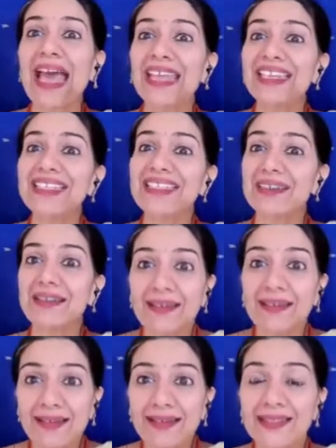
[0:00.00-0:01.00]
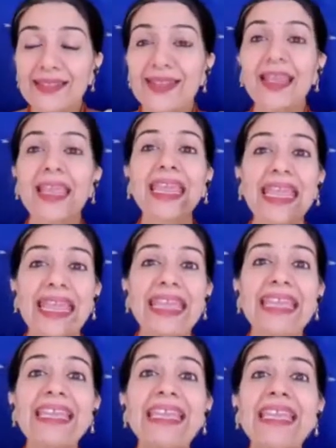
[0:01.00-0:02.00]
planet Earth
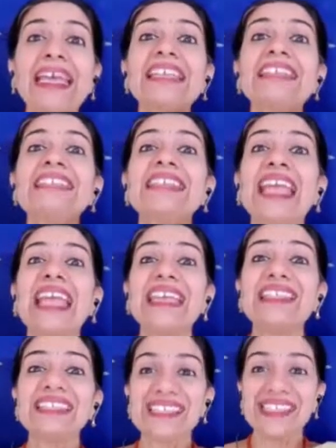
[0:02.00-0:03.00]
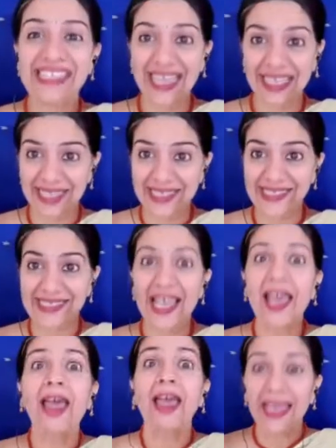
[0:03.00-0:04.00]
in 10 seconds.
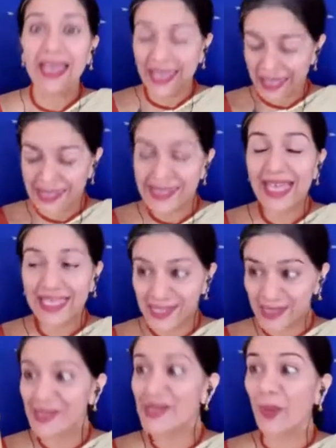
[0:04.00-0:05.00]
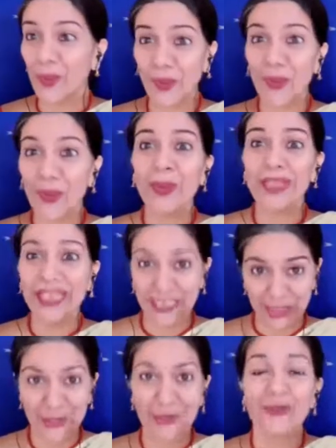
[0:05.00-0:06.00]
Is that so?
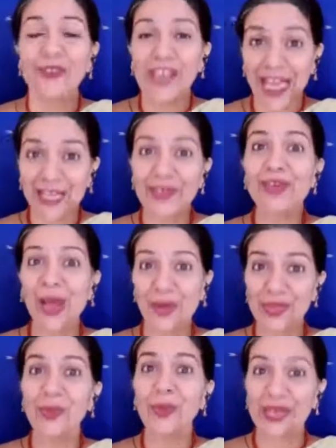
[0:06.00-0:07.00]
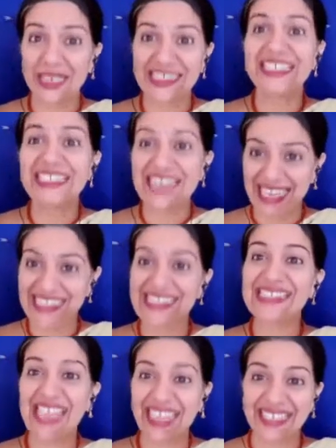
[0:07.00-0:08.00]
Can you fly around the world in 10
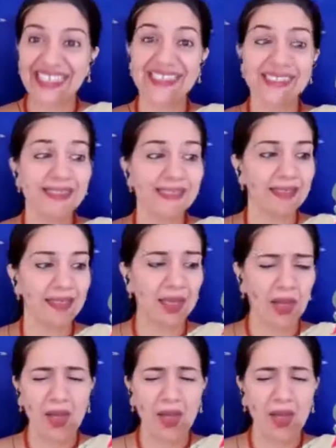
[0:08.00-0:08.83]
seconds?